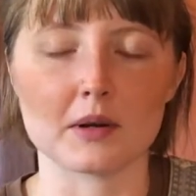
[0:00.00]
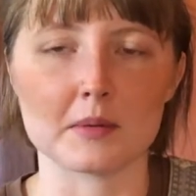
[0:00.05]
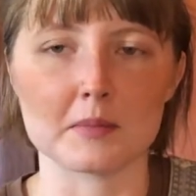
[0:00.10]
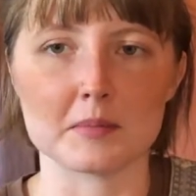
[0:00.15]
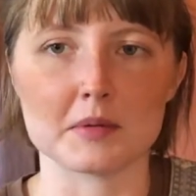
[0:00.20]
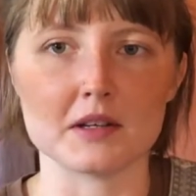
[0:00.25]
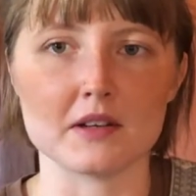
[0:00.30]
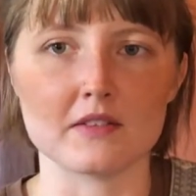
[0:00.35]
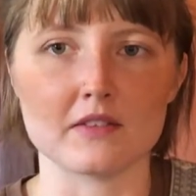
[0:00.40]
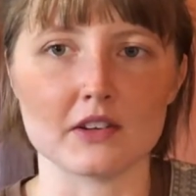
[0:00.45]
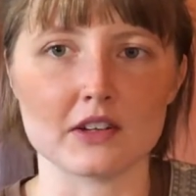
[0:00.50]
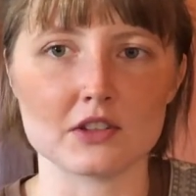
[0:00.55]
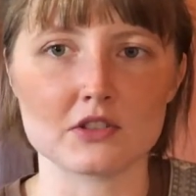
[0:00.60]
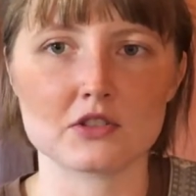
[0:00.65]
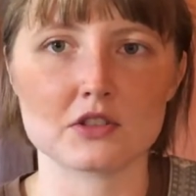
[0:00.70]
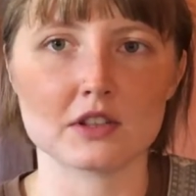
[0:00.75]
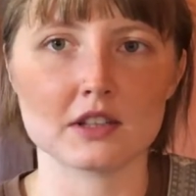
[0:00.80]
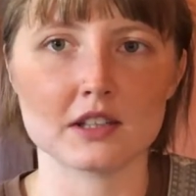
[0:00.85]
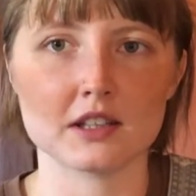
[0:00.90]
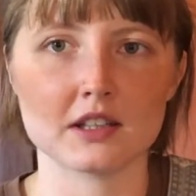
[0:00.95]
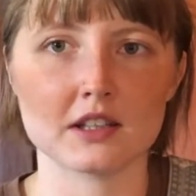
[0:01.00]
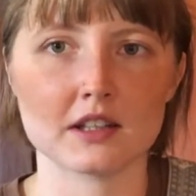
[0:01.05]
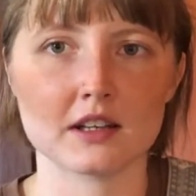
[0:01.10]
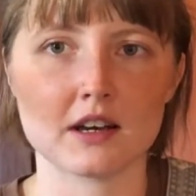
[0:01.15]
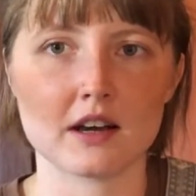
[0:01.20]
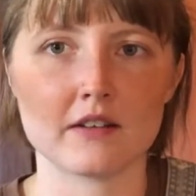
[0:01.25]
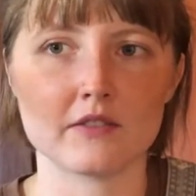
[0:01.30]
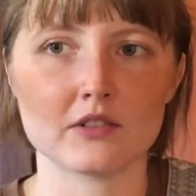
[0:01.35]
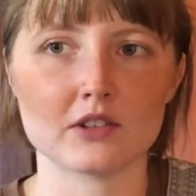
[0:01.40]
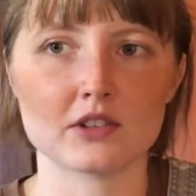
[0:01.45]
be eventually in the
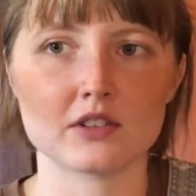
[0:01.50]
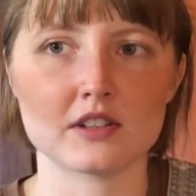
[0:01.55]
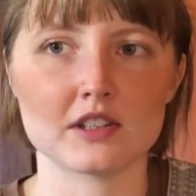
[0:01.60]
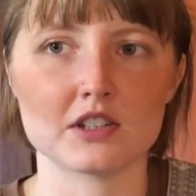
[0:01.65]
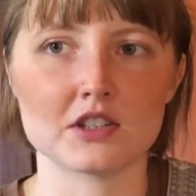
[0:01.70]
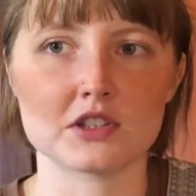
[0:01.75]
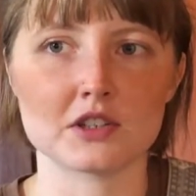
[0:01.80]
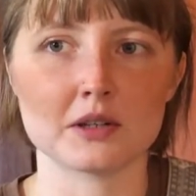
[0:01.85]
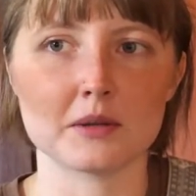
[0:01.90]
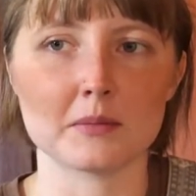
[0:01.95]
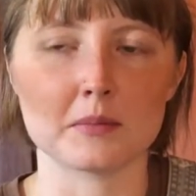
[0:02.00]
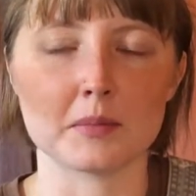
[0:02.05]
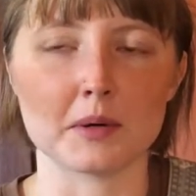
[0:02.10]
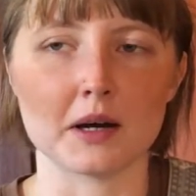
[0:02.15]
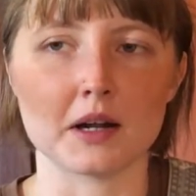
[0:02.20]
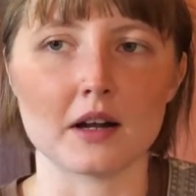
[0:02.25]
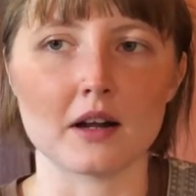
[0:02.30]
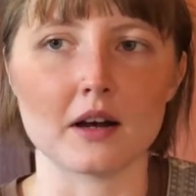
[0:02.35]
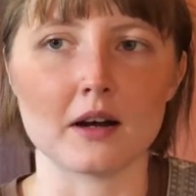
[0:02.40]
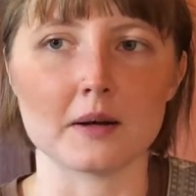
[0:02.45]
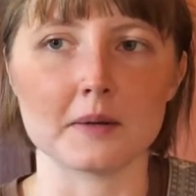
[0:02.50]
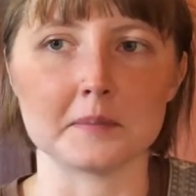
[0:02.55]
conversation, but